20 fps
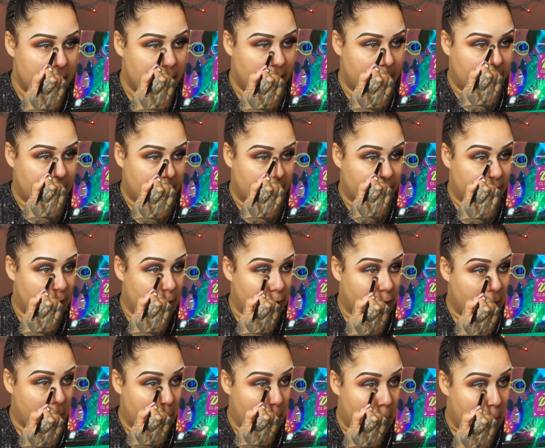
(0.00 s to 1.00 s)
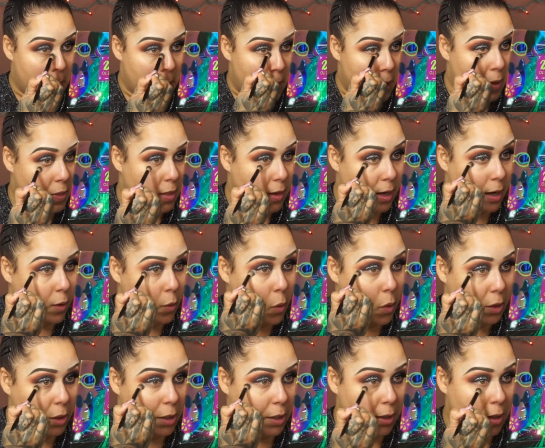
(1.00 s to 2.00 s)
and then I found them, and then I
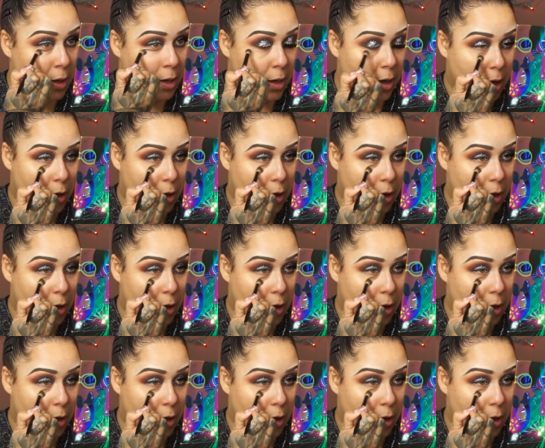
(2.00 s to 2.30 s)
ordered